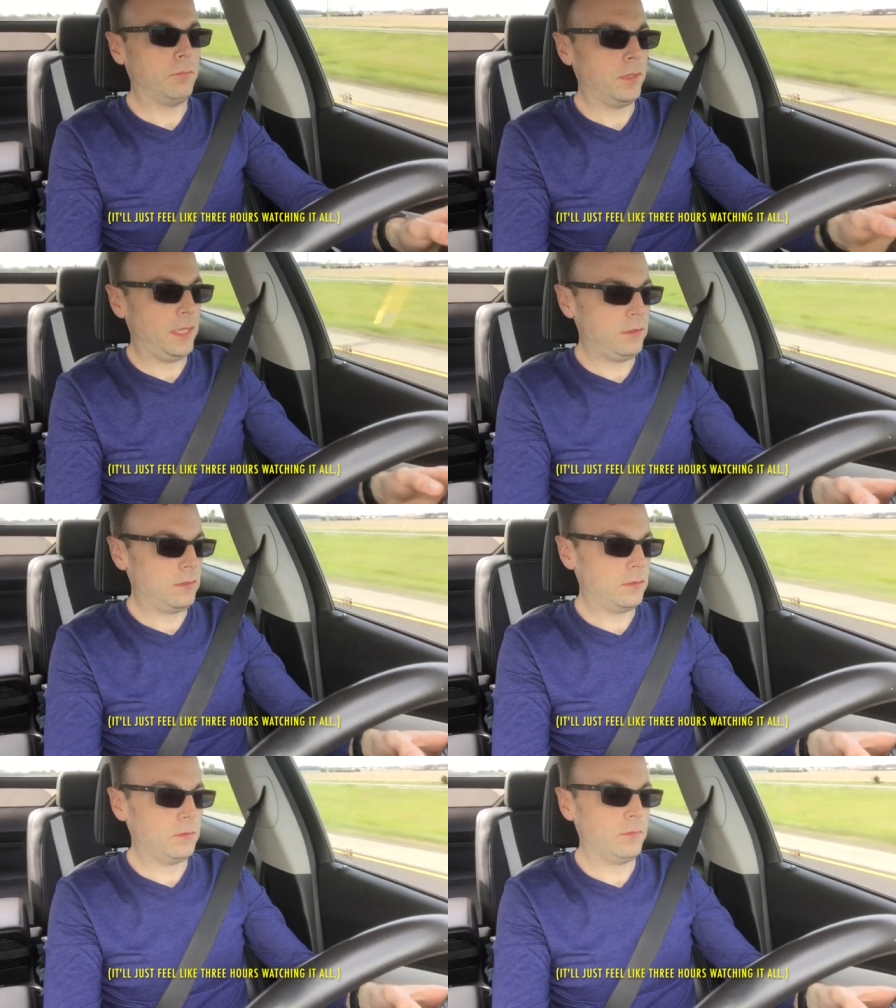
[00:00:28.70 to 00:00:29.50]
But
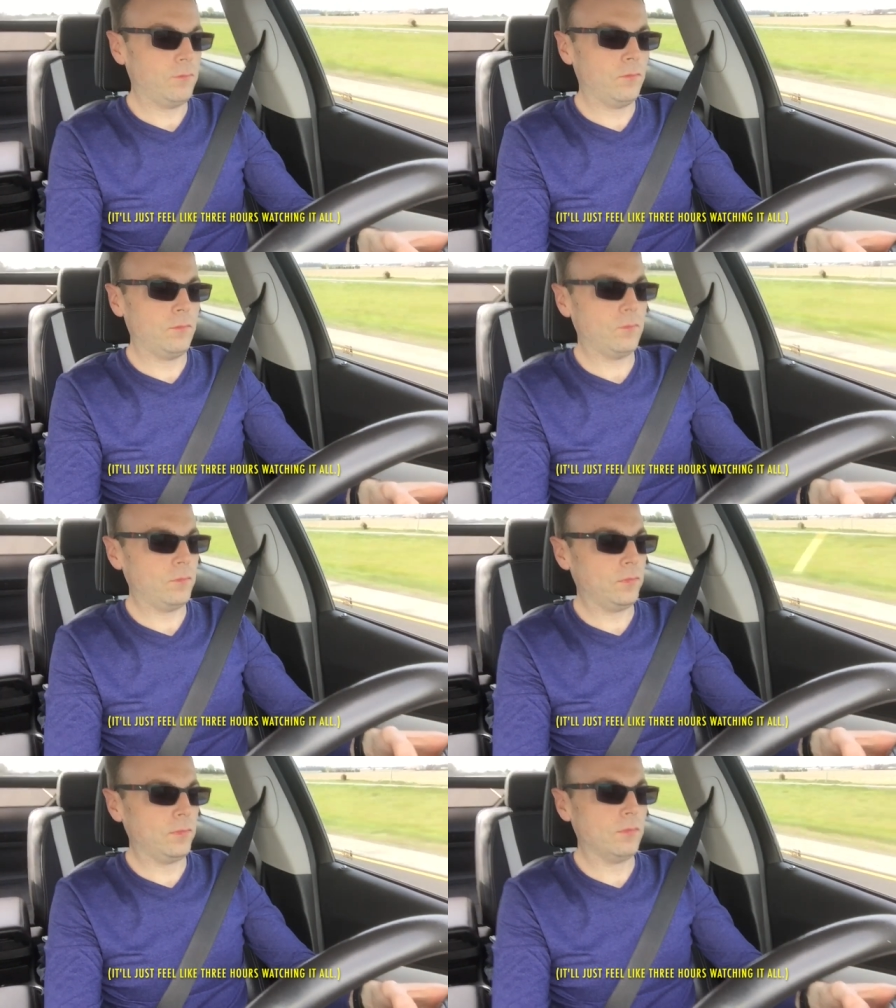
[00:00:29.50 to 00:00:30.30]

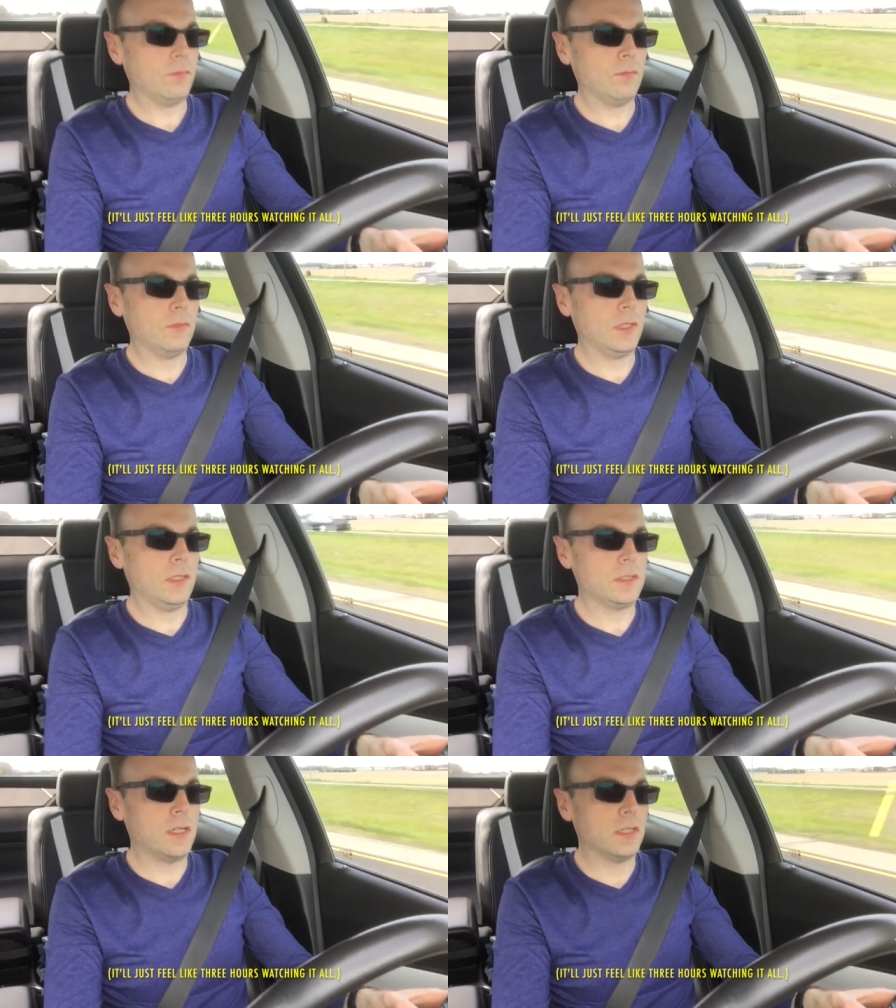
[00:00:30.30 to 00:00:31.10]
I'm
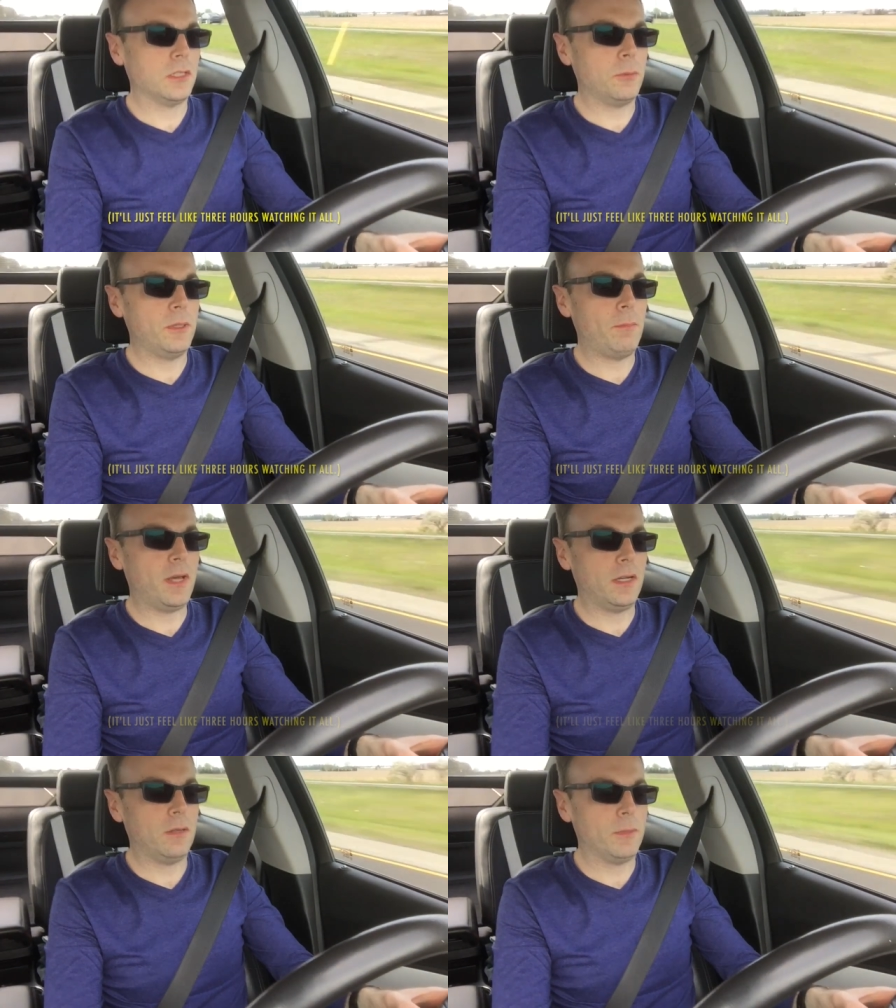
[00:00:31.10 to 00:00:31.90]
going to talk a little bit
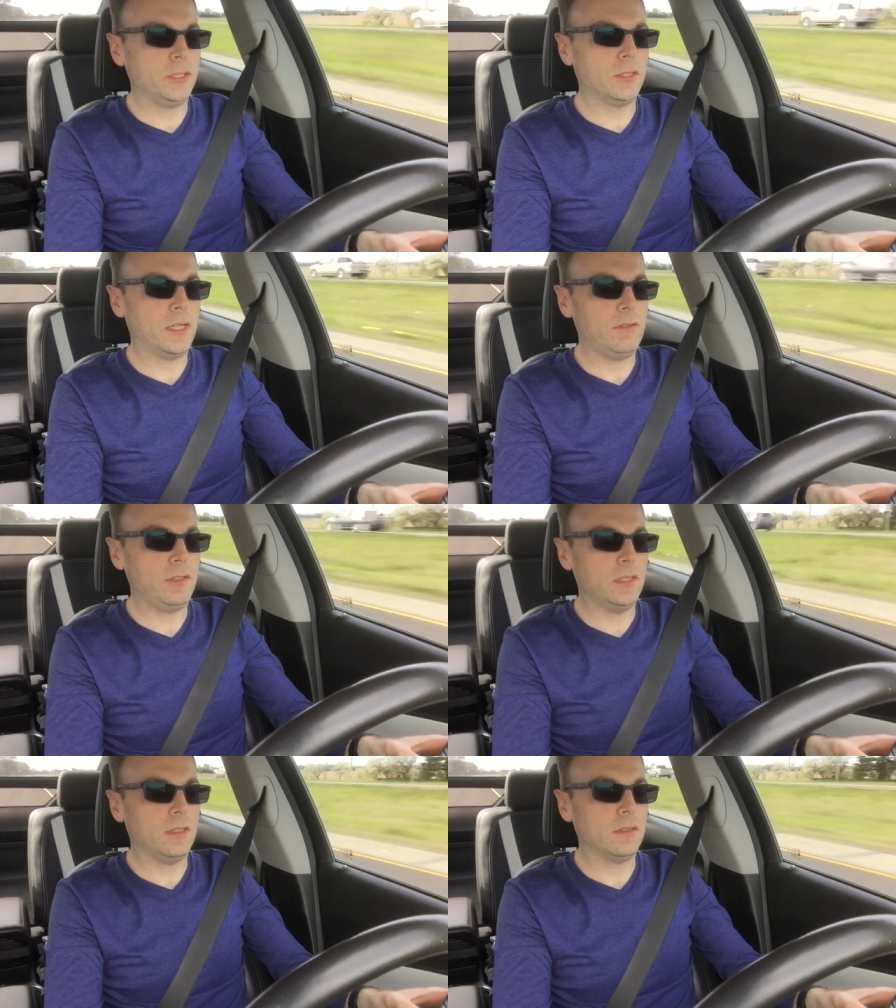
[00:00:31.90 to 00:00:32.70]
about it on my drive
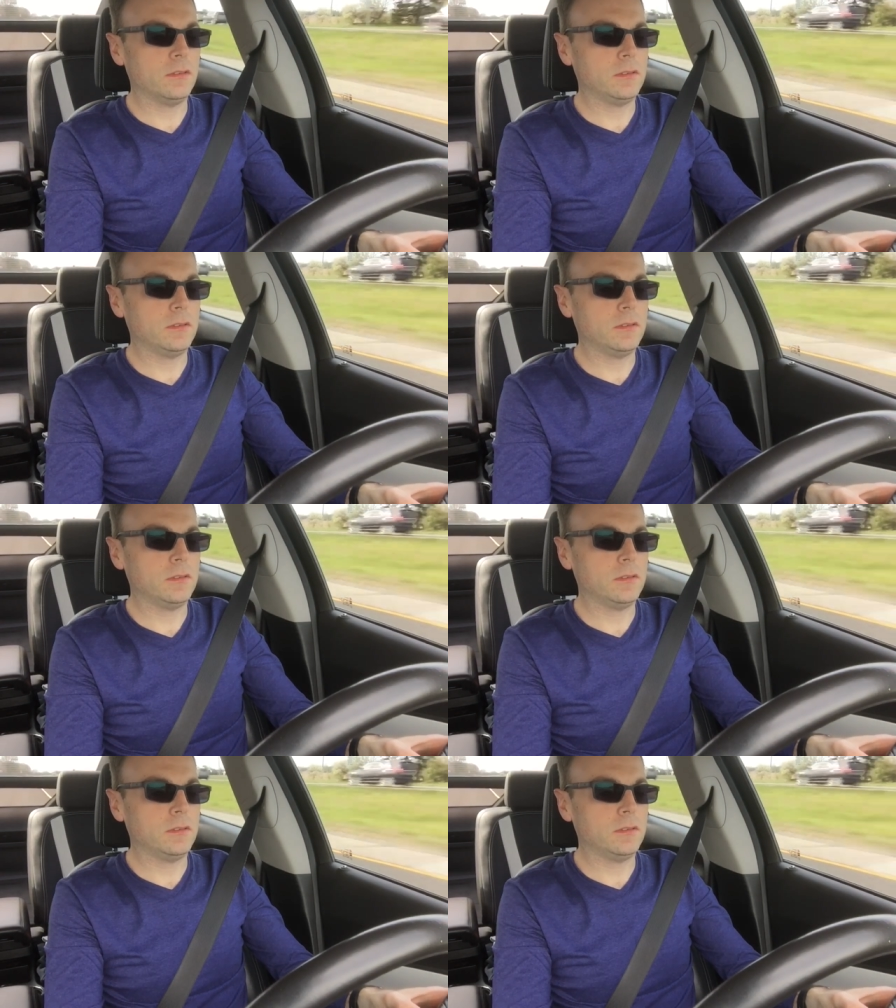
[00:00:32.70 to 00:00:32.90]
here.